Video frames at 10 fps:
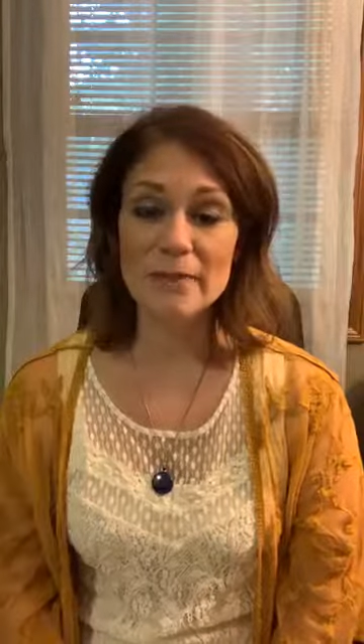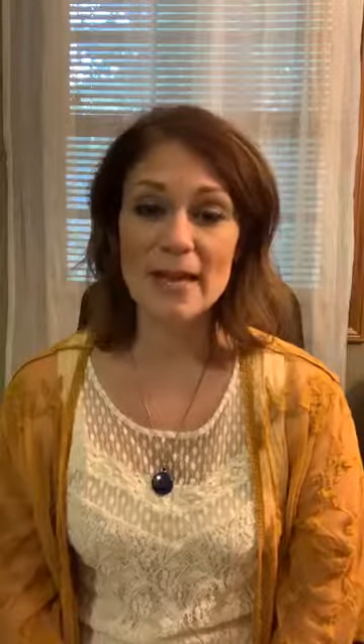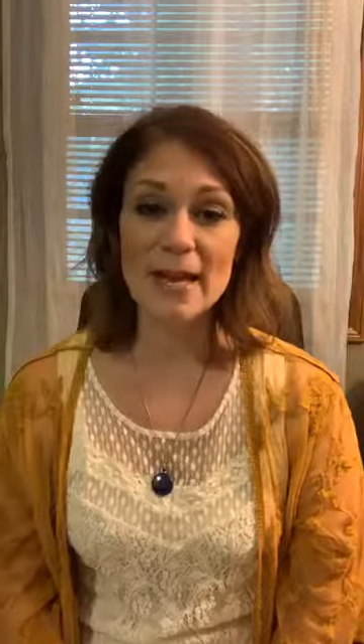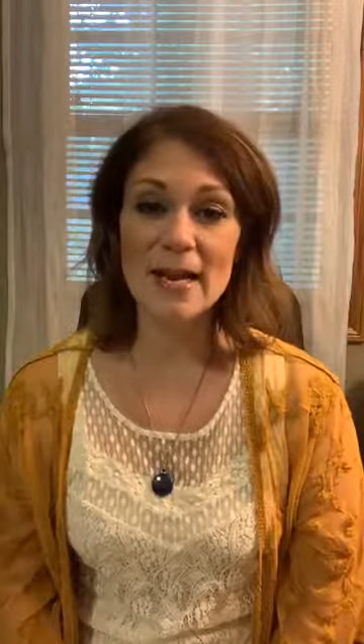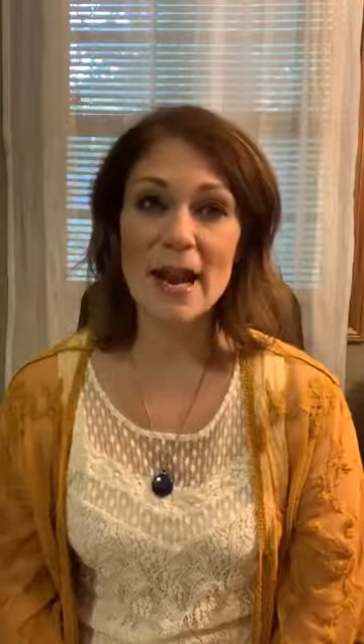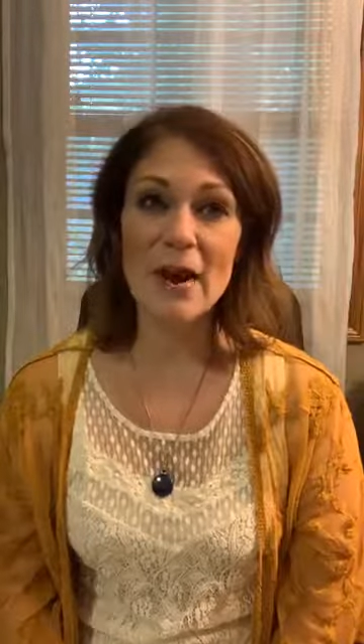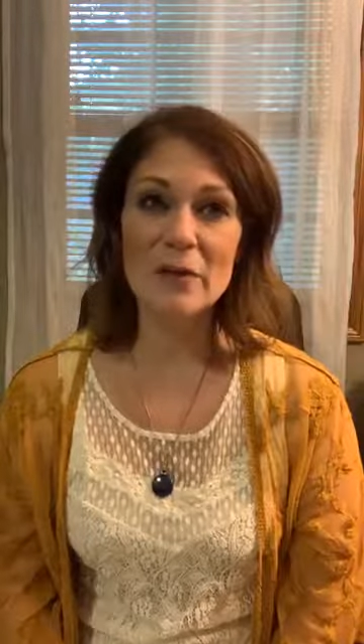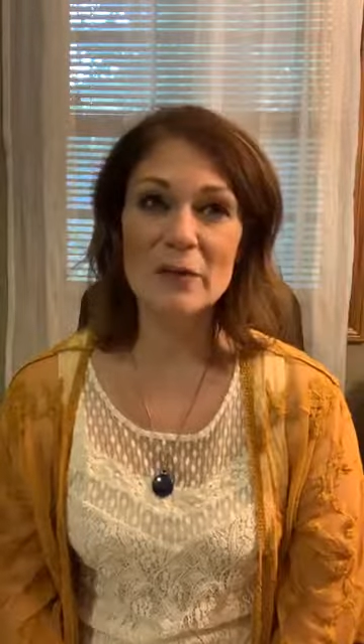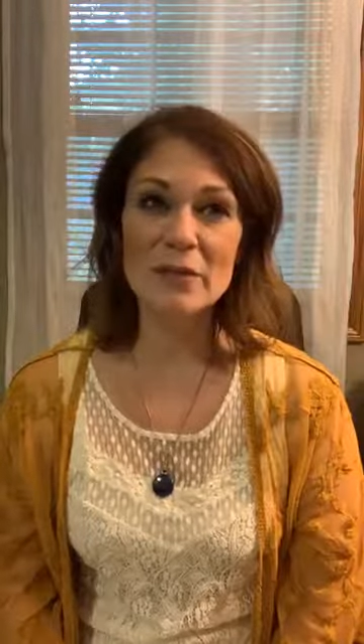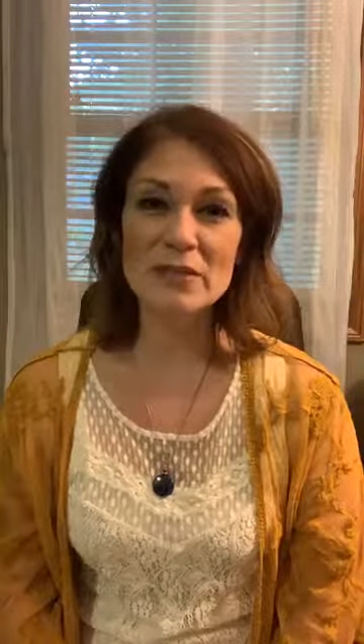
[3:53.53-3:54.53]
And how
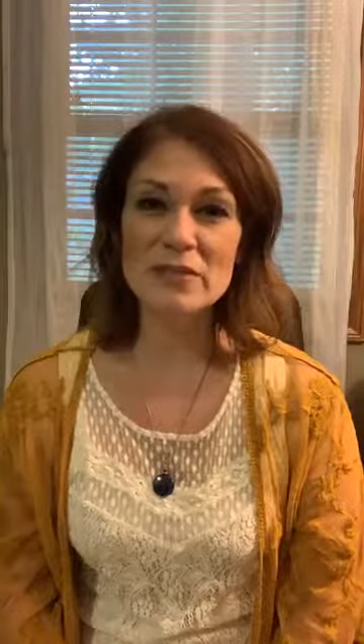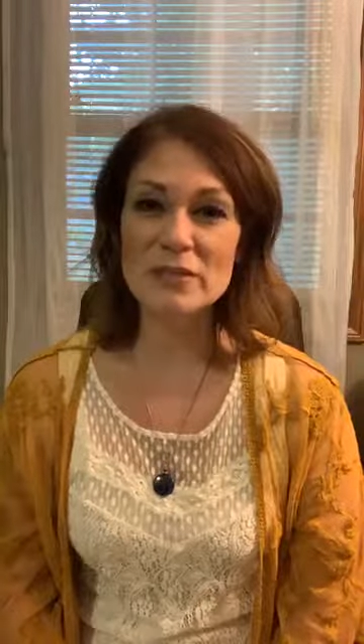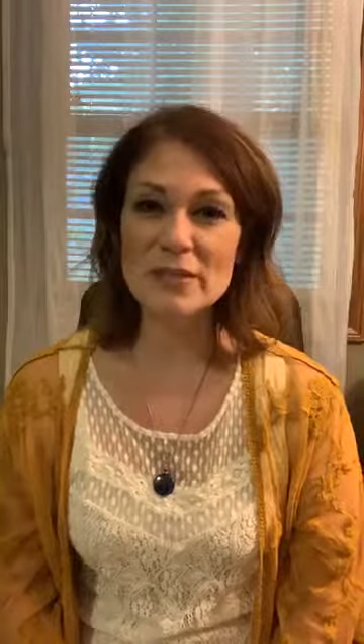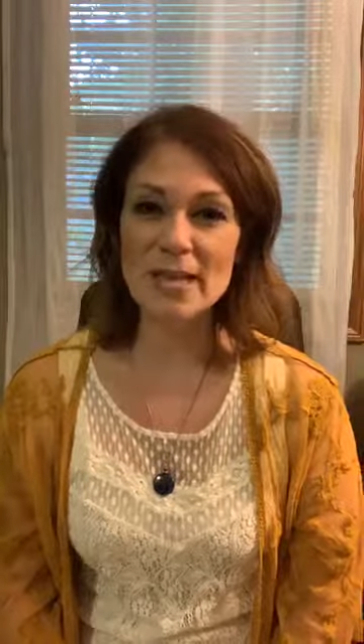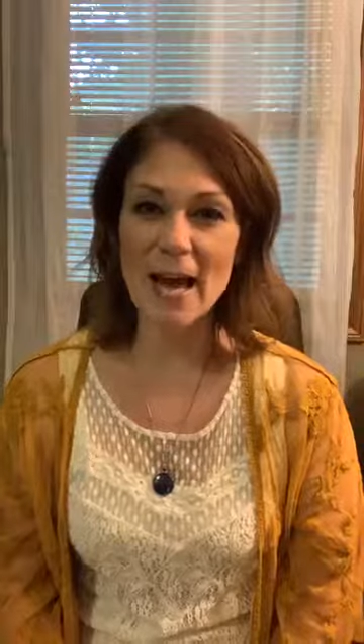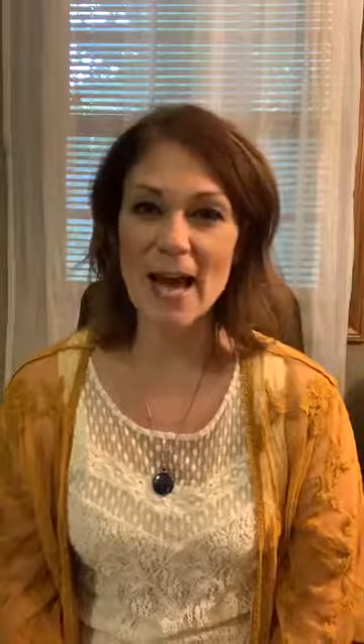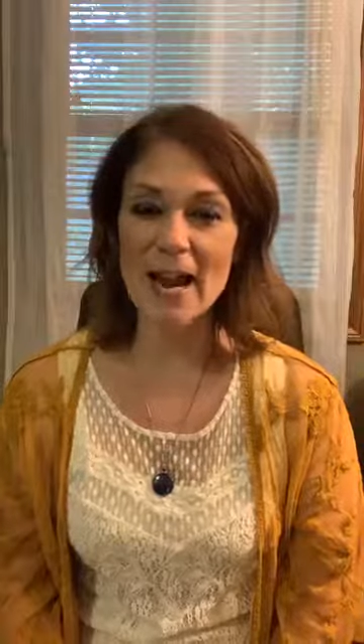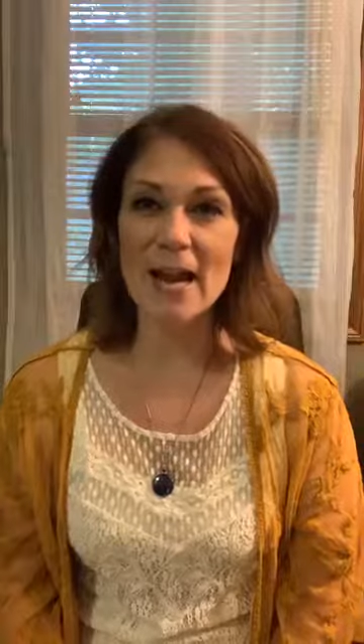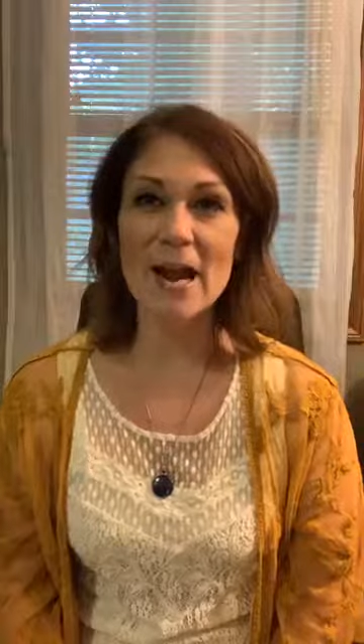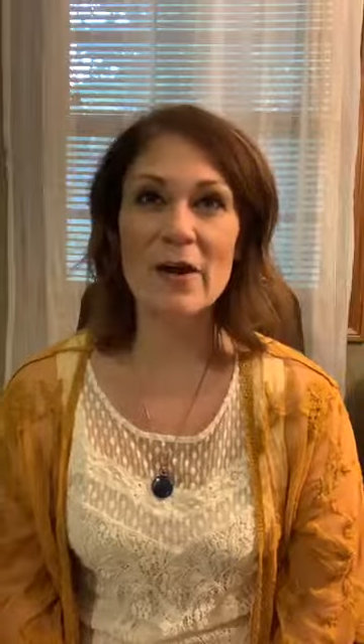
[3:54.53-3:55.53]
do we choose that?
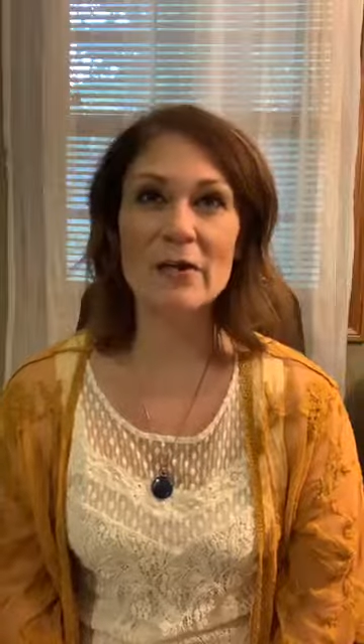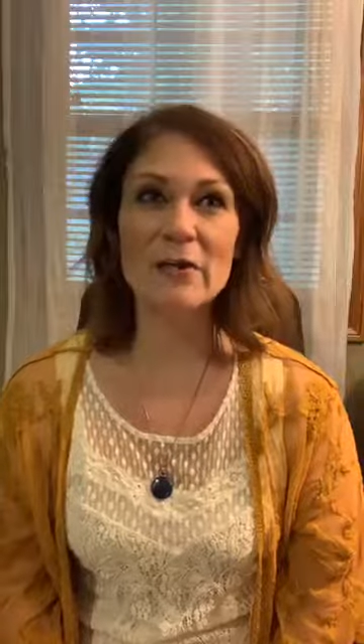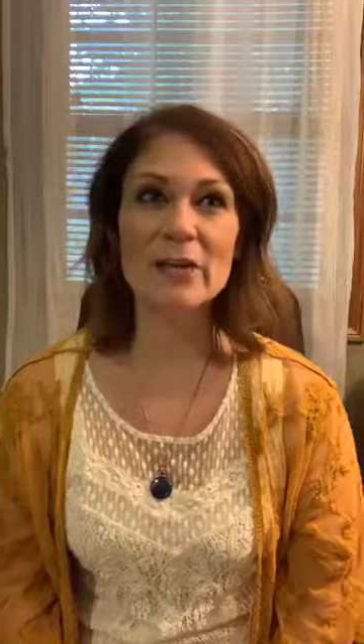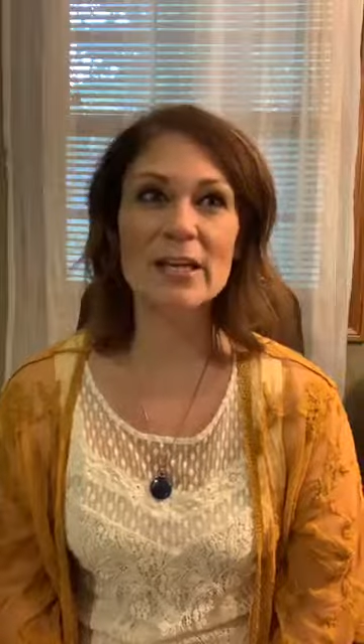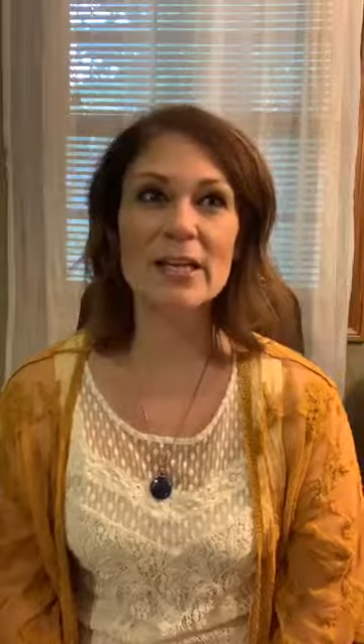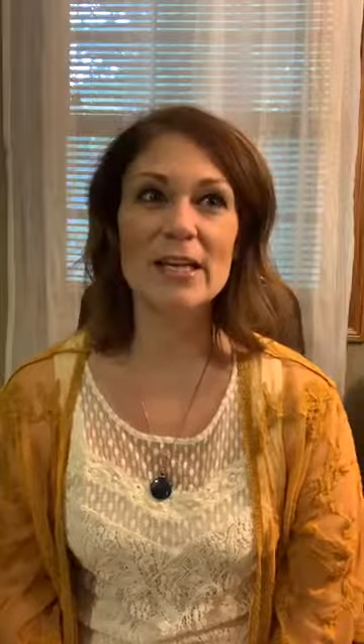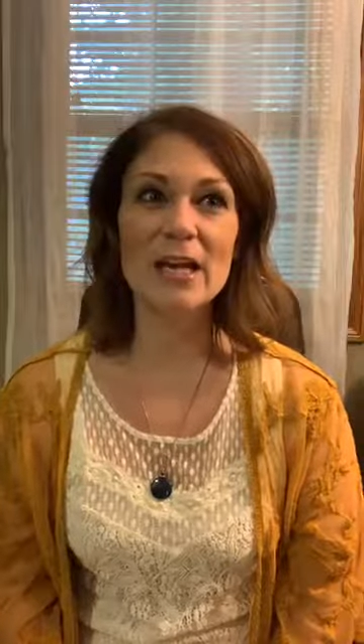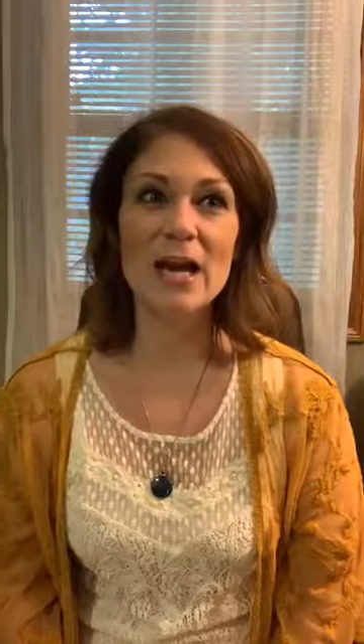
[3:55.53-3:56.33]
And how do we